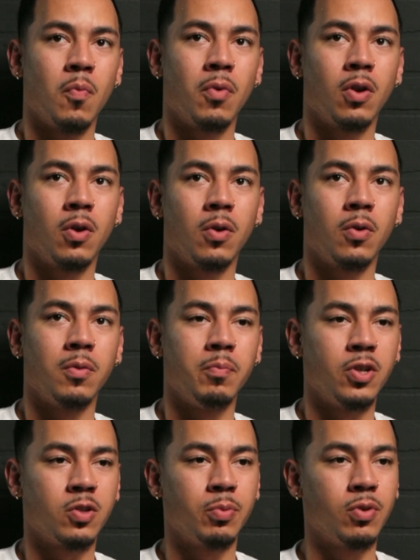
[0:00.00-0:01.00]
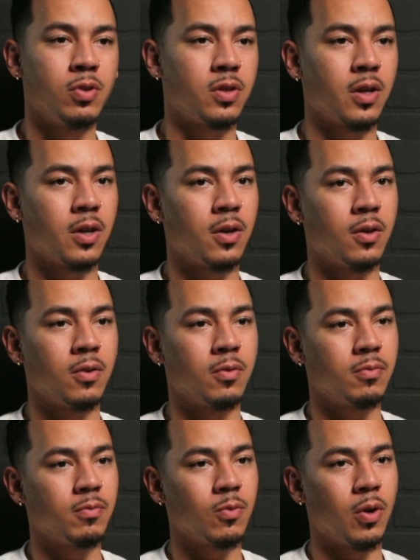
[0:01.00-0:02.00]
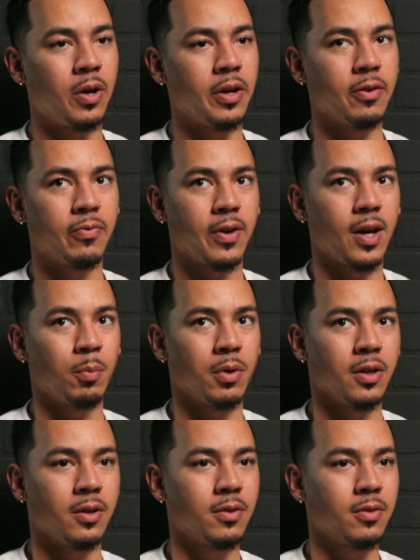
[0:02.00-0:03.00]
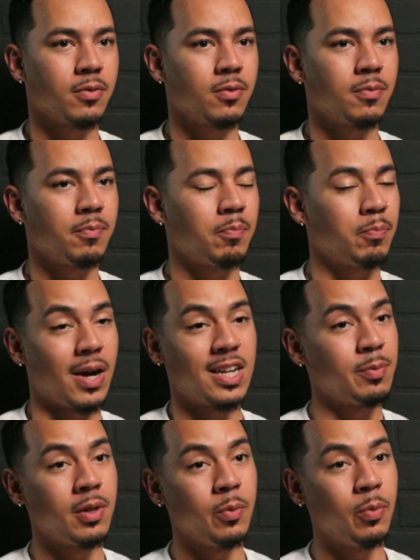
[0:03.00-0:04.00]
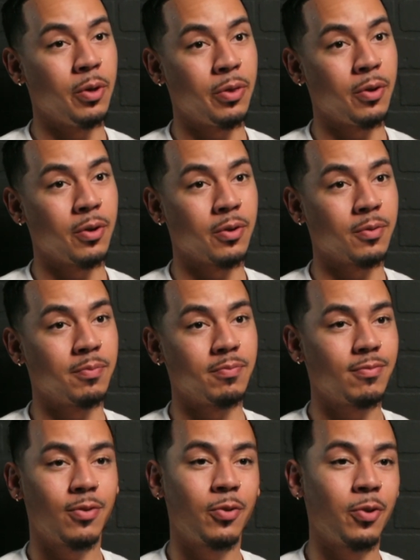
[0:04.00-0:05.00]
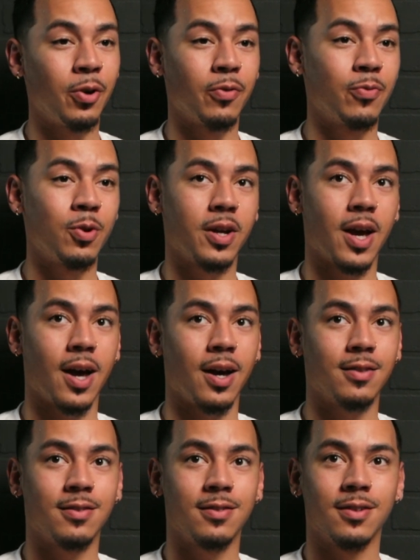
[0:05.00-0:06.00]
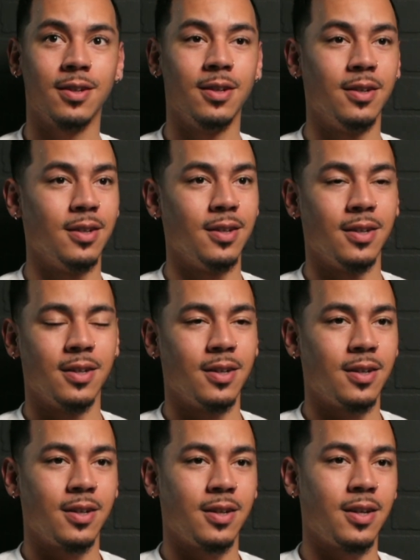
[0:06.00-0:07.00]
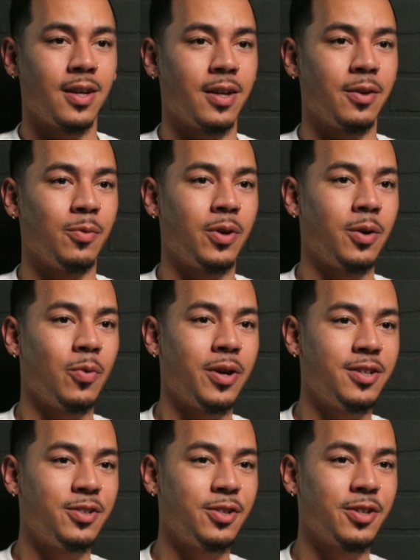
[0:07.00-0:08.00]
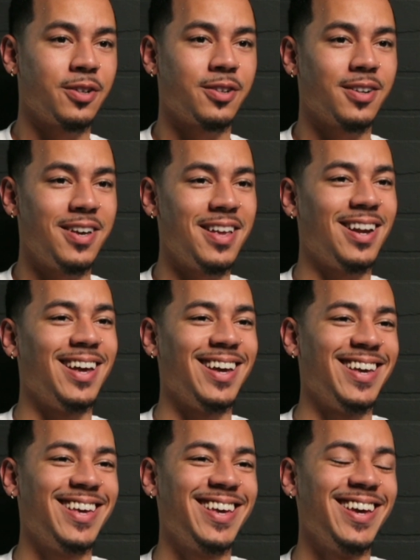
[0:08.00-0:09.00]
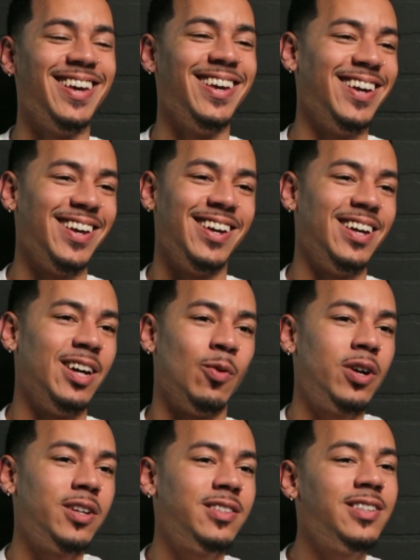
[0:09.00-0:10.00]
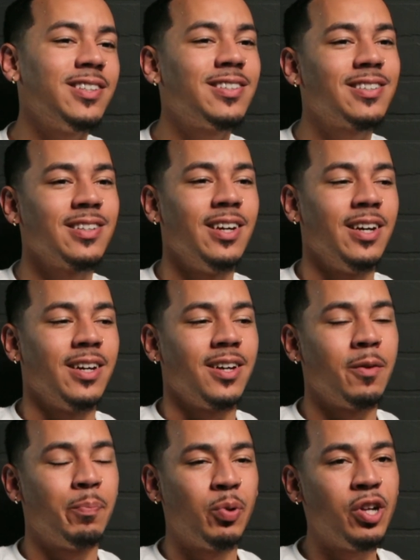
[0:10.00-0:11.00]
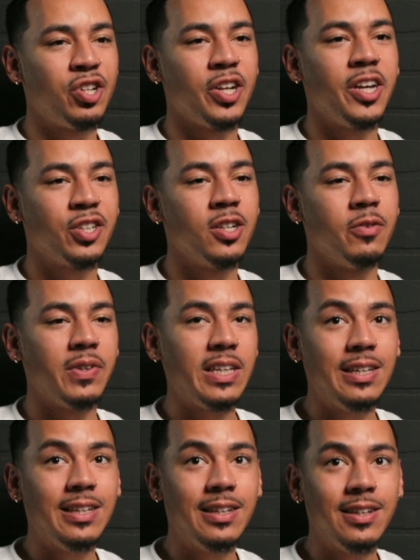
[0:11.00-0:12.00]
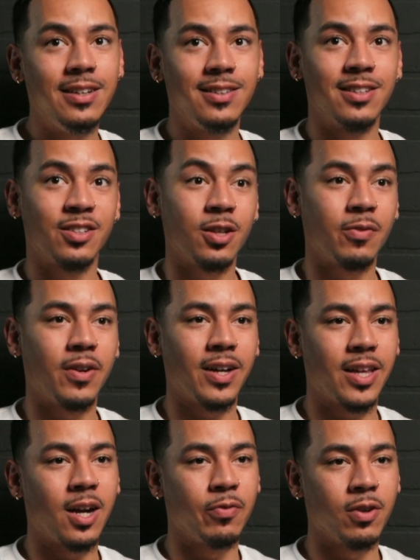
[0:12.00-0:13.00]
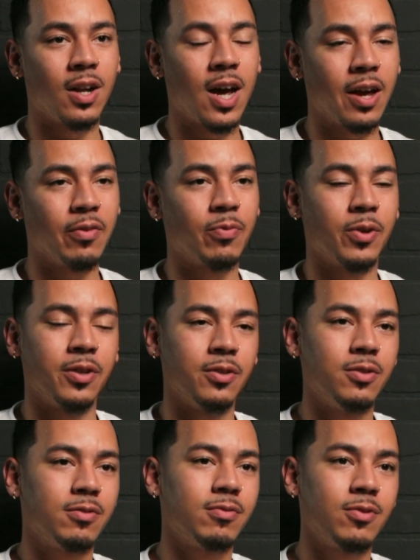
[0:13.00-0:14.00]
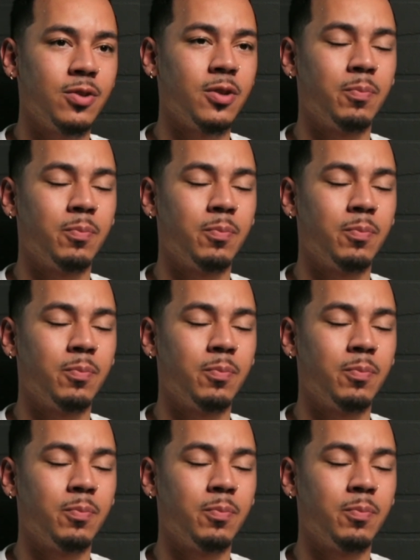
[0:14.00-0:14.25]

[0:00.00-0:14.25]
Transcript: alone, miserable as hell, wanting a family, possibly with your 3 or 4 cats, and where's your like, where's this appreciation of ease and stuff like that of your life when you're